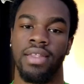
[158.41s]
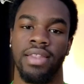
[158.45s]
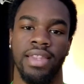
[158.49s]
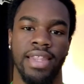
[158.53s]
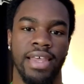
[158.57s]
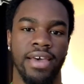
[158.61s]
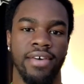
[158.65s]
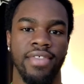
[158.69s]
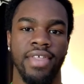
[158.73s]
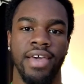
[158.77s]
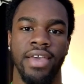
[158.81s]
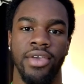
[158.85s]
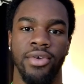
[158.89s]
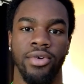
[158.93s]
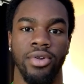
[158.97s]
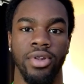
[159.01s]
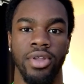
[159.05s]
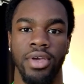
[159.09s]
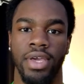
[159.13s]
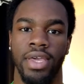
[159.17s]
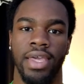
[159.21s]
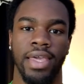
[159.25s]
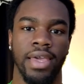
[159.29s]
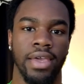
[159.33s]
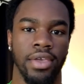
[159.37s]
Now that you're
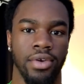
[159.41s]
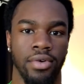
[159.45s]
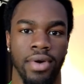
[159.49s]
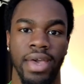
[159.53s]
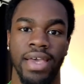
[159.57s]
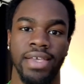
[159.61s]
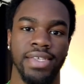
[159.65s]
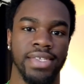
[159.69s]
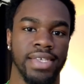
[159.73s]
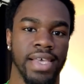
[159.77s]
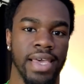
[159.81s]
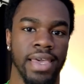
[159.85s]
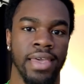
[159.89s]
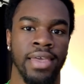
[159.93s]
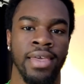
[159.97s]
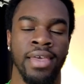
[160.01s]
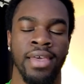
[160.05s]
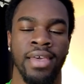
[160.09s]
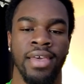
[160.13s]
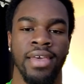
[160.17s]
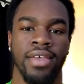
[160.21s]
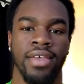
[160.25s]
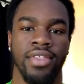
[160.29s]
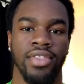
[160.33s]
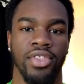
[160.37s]
looking at your essay,
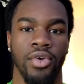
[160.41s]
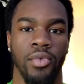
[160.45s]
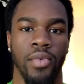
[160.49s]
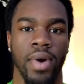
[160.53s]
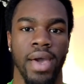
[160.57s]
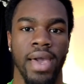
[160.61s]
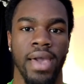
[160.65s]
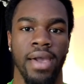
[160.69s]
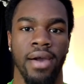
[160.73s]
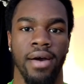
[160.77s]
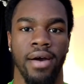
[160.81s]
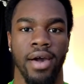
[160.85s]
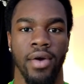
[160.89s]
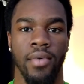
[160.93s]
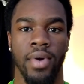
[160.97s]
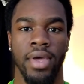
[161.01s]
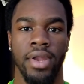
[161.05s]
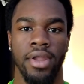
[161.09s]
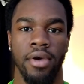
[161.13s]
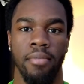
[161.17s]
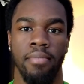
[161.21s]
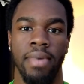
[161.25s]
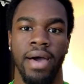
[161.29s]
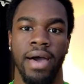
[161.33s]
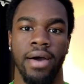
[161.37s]
the way I
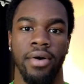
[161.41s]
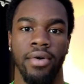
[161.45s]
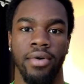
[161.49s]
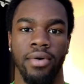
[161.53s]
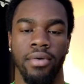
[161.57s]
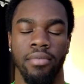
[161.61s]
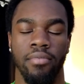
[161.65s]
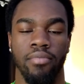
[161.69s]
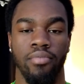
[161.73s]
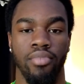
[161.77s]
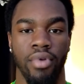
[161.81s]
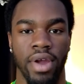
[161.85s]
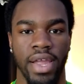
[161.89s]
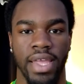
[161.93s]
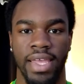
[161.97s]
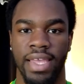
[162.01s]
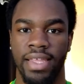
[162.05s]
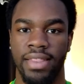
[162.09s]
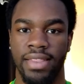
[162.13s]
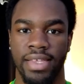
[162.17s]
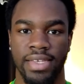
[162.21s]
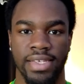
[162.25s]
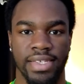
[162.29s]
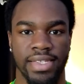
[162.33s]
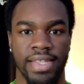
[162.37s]
went about
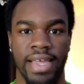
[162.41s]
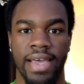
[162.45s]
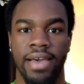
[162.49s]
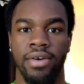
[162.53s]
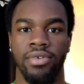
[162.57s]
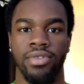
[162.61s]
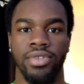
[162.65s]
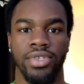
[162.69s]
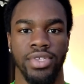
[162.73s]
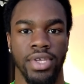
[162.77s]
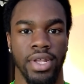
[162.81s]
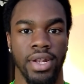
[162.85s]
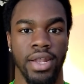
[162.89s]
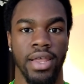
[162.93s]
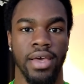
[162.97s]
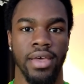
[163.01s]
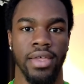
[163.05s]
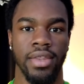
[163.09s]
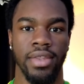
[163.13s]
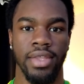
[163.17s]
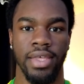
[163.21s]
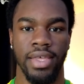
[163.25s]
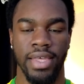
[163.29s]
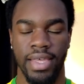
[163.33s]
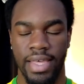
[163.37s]
breaking this down to
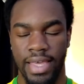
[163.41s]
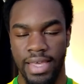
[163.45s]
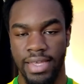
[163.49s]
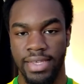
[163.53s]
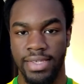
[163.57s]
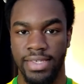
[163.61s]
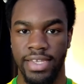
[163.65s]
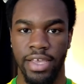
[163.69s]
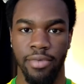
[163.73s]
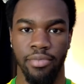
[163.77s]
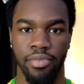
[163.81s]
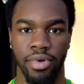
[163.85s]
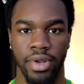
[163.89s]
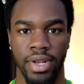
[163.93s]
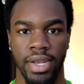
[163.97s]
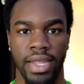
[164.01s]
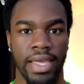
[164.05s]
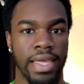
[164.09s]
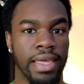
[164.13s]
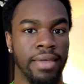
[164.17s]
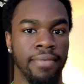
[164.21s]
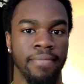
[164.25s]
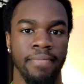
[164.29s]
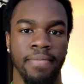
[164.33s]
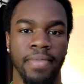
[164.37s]
learn it
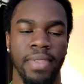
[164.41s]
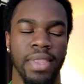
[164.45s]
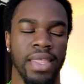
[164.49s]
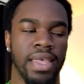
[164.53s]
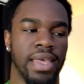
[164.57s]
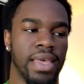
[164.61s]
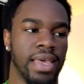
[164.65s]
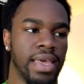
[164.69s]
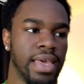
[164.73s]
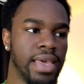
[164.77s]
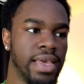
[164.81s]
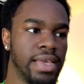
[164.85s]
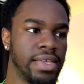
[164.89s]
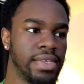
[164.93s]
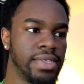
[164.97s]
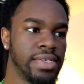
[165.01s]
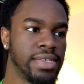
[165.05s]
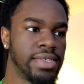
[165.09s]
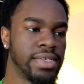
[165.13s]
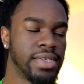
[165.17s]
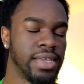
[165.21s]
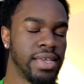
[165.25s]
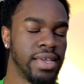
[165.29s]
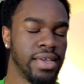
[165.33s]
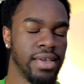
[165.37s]
separately
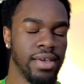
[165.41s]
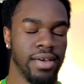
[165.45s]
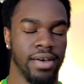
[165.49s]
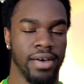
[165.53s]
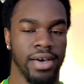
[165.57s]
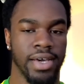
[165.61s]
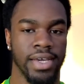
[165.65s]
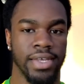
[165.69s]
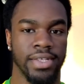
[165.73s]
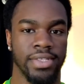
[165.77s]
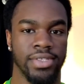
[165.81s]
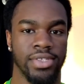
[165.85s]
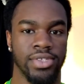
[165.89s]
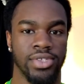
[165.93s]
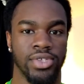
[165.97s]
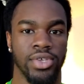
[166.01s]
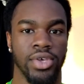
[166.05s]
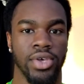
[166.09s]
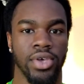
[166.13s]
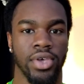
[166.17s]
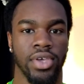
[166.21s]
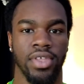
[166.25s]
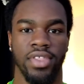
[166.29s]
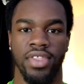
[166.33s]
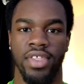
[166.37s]
is I
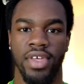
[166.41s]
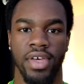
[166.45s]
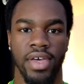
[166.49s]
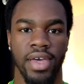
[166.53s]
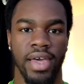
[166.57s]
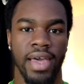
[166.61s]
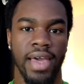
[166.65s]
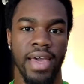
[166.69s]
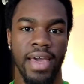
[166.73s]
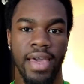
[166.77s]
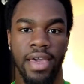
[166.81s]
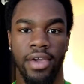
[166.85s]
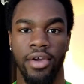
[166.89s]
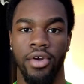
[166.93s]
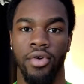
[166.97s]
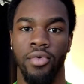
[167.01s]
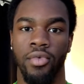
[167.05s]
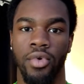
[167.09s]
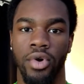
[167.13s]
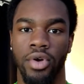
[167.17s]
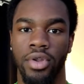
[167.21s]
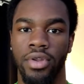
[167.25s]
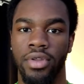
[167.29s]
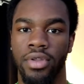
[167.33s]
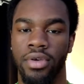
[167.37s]
took the
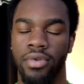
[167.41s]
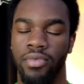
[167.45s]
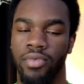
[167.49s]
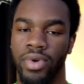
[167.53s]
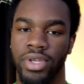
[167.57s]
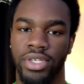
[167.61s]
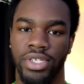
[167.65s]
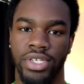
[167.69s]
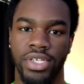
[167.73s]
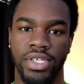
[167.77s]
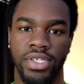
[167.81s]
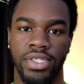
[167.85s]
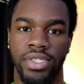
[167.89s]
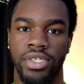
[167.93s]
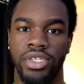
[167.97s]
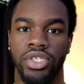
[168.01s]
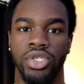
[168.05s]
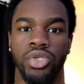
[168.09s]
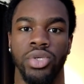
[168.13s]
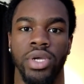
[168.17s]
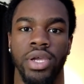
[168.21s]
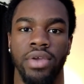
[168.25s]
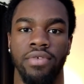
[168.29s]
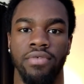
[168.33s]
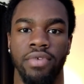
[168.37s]
AO1, which is the
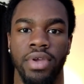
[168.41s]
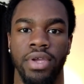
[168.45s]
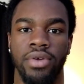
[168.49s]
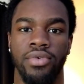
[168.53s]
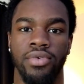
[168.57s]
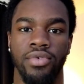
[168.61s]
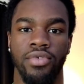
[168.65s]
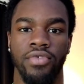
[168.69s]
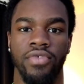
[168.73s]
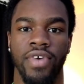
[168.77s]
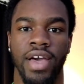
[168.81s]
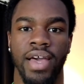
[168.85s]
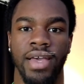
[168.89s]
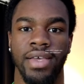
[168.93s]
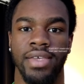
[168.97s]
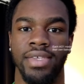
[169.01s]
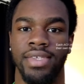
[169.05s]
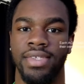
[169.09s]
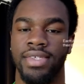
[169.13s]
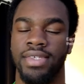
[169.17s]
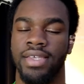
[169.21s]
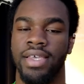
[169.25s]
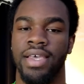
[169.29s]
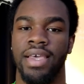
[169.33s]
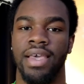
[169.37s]
straight recall
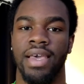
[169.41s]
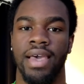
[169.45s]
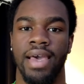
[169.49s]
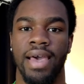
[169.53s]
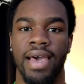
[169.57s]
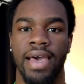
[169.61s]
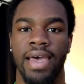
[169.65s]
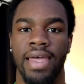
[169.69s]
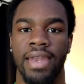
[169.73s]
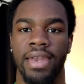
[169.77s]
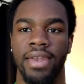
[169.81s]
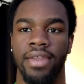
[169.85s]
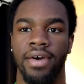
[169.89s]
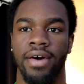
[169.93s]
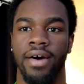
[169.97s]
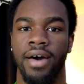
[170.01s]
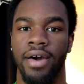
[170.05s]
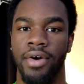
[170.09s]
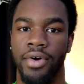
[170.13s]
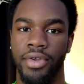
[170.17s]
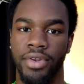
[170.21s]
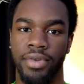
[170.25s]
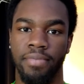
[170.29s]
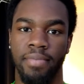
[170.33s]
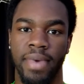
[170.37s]
facts, and I
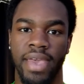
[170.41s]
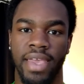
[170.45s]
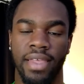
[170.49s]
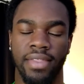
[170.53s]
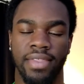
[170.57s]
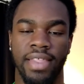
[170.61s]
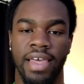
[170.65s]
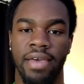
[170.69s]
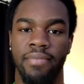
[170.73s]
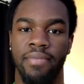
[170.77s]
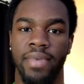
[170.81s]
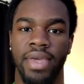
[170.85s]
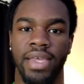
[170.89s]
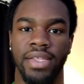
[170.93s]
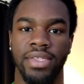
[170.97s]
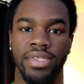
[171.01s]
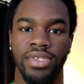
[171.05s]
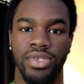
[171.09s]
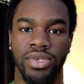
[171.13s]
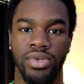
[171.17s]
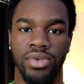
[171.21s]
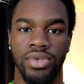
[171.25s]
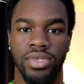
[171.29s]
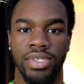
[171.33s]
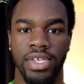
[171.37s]
would make them
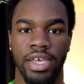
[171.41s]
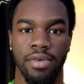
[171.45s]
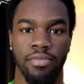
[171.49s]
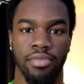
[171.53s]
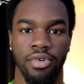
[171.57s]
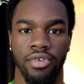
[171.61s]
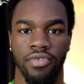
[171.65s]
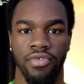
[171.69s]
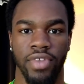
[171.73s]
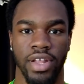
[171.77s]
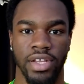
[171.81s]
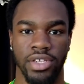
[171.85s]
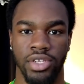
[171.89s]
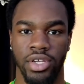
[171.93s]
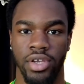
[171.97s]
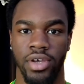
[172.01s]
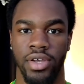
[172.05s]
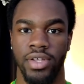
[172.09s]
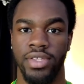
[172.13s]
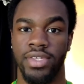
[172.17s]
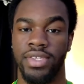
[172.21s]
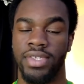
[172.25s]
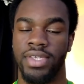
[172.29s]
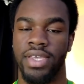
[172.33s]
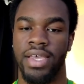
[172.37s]
into separate
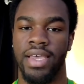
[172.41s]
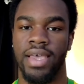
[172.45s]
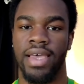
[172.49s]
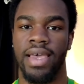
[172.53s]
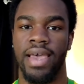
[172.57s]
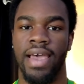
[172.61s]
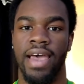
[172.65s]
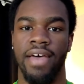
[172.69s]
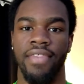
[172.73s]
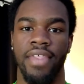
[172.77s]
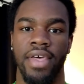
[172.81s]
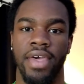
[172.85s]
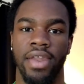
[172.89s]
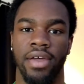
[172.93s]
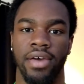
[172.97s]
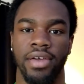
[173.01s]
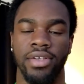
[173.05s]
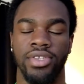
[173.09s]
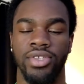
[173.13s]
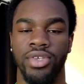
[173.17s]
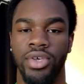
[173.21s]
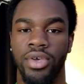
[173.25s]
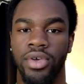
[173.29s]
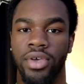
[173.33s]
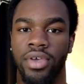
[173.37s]
flashcards. And then I
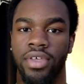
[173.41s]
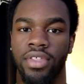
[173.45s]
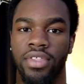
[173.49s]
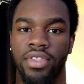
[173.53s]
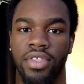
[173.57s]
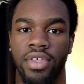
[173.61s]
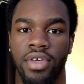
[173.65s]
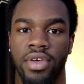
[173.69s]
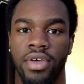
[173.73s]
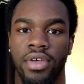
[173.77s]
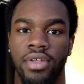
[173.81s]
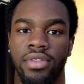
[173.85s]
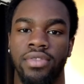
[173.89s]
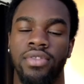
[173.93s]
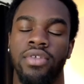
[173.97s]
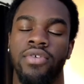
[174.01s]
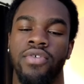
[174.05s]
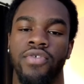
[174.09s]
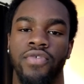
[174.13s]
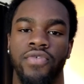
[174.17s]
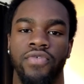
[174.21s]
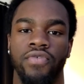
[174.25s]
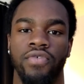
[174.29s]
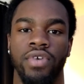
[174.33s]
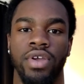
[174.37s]
took the
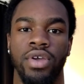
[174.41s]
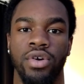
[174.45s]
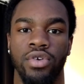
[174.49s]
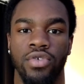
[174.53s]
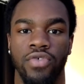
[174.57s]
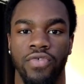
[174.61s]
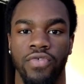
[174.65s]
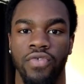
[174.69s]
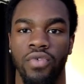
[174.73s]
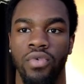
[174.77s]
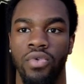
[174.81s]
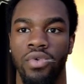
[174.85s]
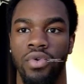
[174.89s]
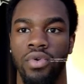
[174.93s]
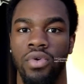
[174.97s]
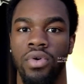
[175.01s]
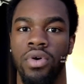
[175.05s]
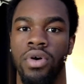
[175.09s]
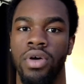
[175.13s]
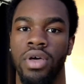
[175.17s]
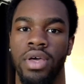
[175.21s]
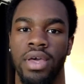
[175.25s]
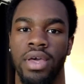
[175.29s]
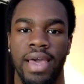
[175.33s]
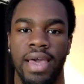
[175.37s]
three or four
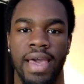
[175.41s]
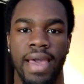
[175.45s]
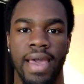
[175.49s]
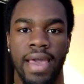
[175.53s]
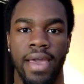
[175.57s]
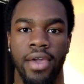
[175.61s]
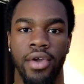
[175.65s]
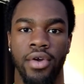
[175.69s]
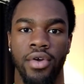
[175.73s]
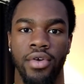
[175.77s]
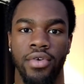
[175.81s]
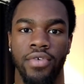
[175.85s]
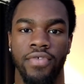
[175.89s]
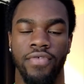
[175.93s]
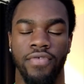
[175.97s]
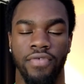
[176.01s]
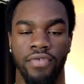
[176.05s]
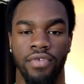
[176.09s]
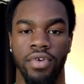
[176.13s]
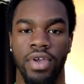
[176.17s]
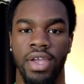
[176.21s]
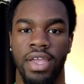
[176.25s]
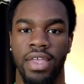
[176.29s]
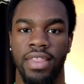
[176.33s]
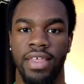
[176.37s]

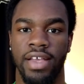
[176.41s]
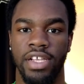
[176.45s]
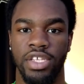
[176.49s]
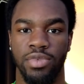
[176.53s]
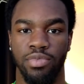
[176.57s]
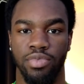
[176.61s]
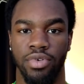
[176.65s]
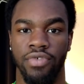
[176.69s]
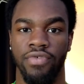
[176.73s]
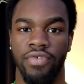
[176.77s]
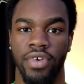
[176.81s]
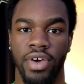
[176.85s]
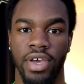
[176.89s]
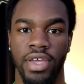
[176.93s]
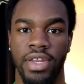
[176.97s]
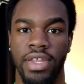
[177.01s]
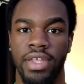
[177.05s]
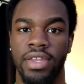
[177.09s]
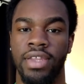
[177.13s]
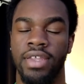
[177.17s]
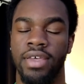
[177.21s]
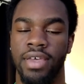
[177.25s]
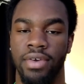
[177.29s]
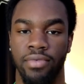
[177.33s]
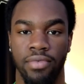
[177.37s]
AO3 that's
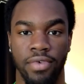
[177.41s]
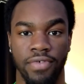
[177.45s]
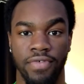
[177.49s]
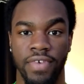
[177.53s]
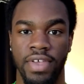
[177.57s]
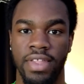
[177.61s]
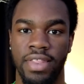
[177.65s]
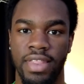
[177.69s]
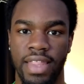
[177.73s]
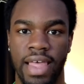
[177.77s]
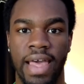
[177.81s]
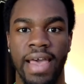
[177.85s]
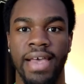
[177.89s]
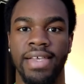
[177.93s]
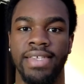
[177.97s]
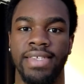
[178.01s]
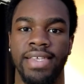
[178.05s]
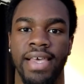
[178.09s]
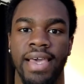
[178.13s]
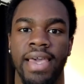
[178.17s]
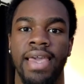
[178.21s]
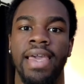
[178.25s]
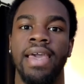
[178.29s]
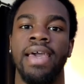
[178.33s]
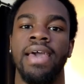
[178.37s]
provided within the
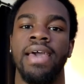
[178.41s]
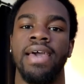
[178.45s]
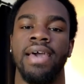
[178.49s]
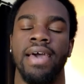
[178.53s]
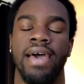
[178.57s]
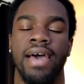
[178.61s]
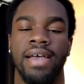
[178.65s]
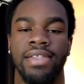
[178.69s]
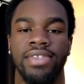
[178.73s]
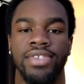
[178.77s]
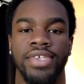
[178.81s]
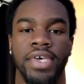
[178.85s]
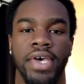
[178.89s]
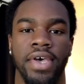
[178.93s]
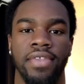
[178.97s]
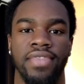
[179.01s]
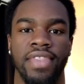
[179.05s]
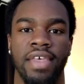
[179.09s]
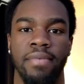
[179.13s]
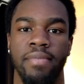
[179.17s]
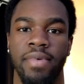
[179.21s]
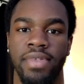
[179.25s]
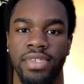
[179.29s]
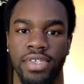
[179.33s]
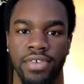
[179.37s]
essay and turned
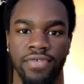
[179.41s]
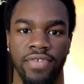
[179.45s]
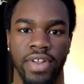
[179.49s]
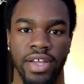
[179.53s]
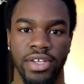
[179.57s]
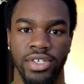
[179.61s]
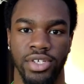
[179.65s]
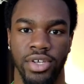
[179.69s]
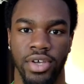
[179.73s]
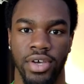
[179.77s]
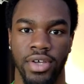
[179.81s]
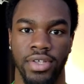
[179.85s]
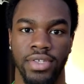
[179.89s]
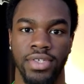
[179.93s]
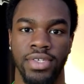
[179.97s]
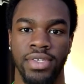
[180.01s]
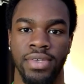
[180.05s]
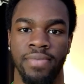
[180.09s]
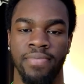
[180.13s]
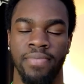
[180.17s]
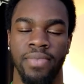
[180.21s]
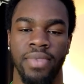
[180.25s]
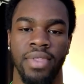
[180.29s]
them into flashcards.